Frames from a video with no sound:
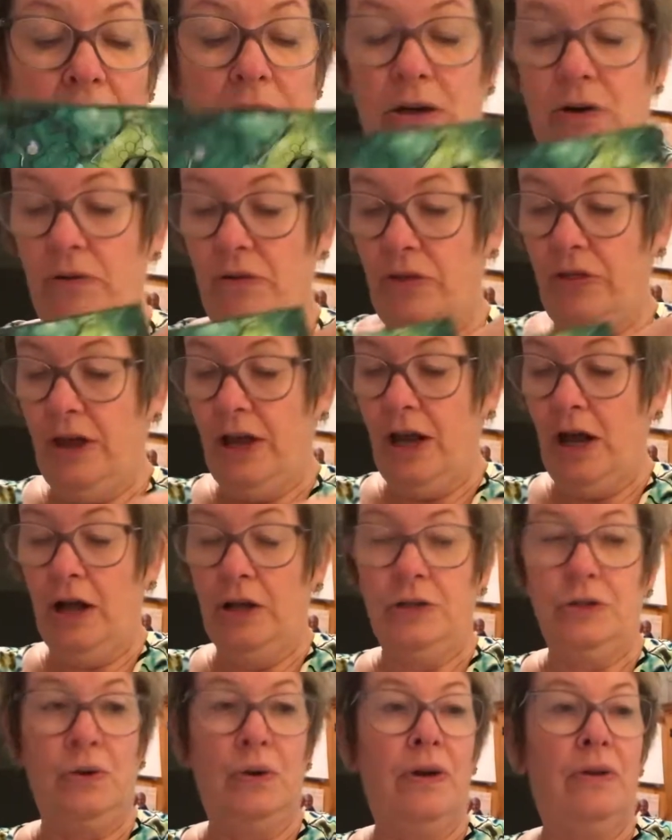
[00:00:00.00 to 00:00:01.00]
I don't
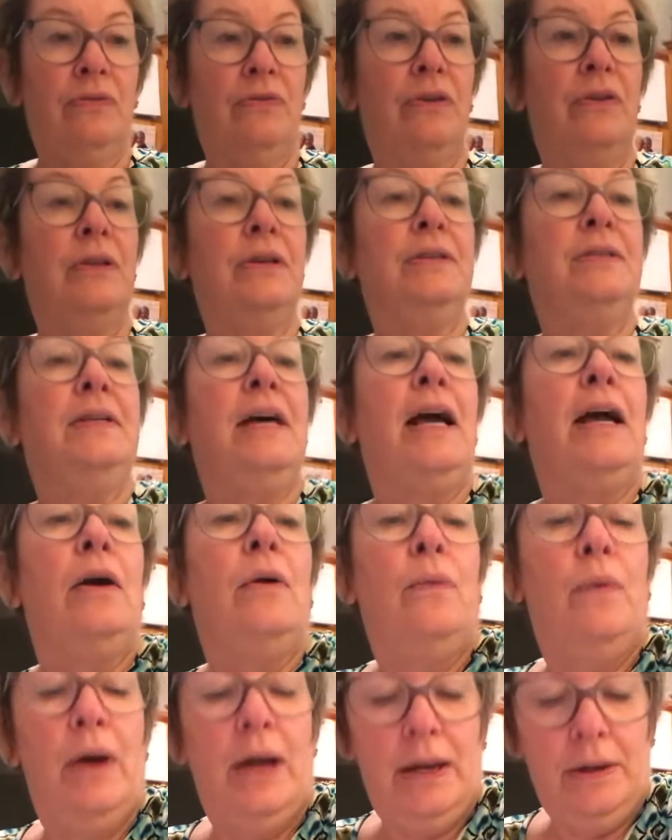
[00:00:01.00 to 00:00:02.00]
think I'll do it for the
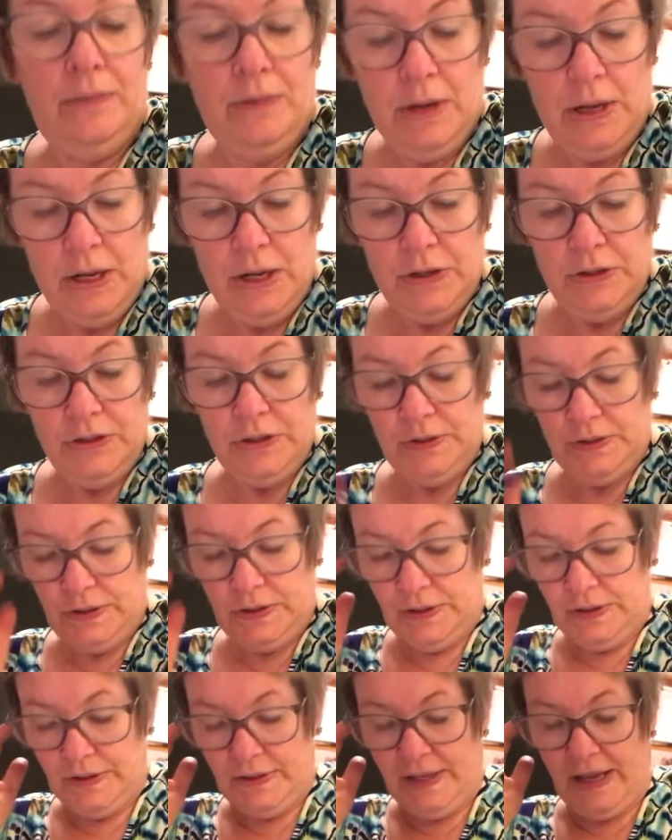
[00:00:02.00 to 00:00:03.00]
second one,
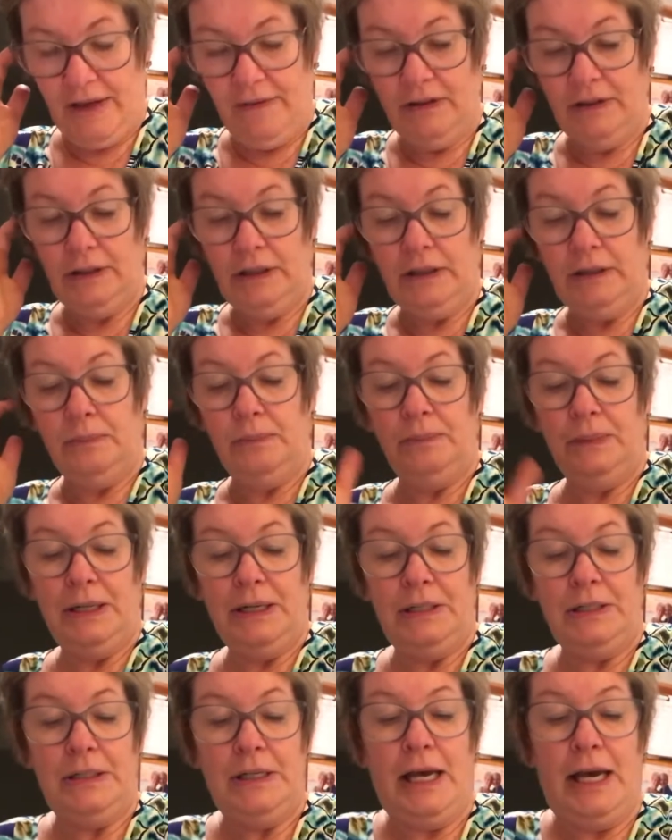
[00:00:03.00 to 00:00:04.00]
just to save a little
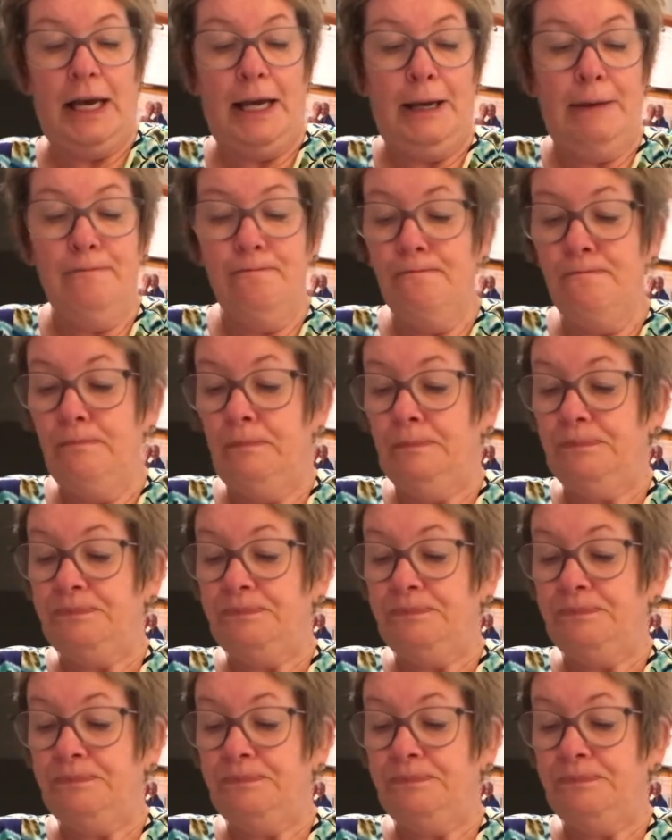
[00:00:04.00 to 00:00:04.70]
bit of time.